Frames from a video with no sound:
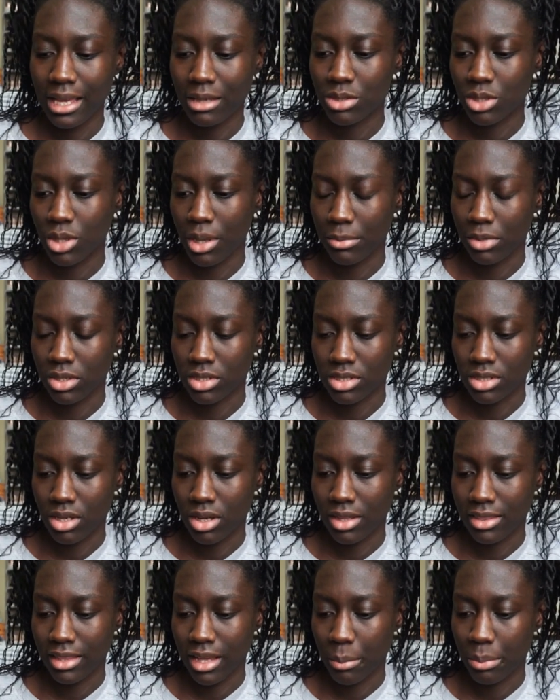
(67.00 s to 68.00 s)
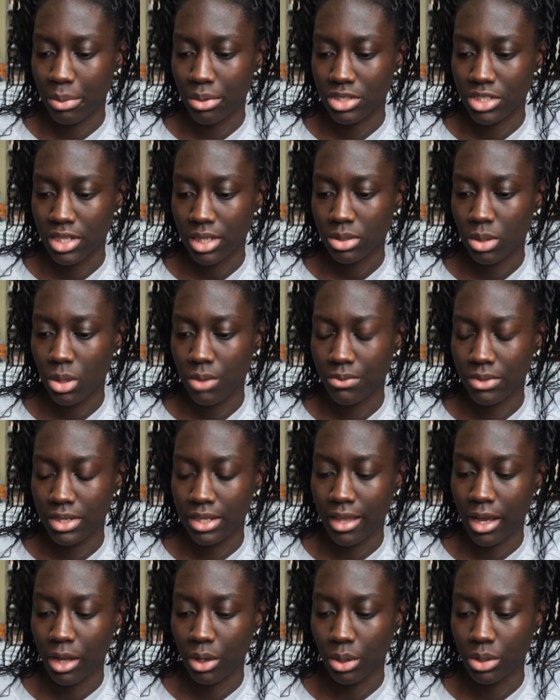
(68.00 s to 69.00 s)
So I'm going to start on that project. Hopefully
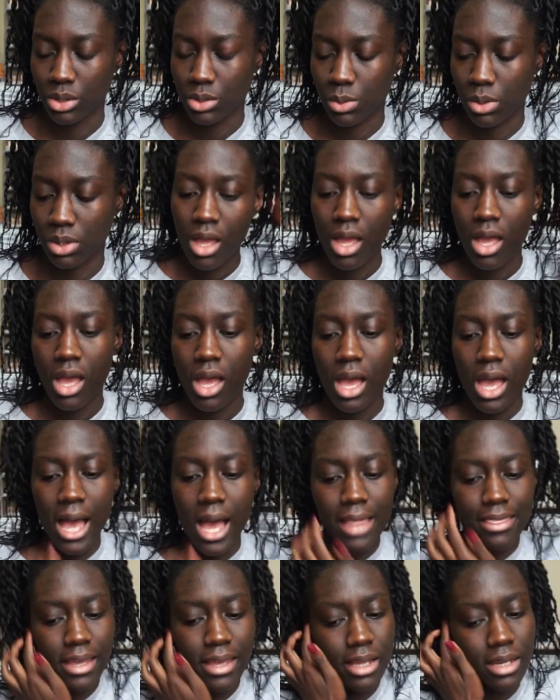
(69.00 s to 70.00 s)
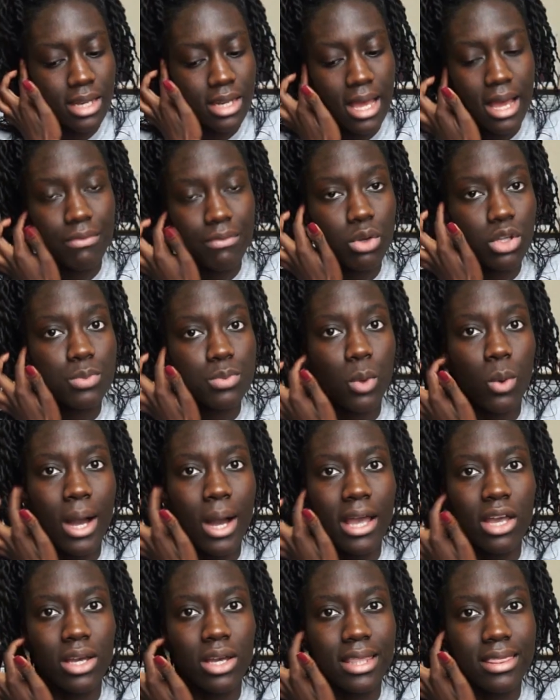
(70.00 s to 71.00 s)
that goes well. And then I have gospel
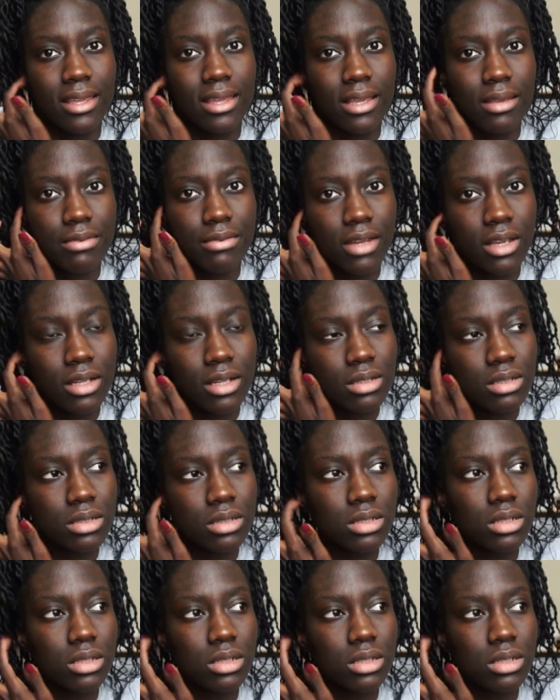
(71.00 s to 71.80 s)
choir in the evening.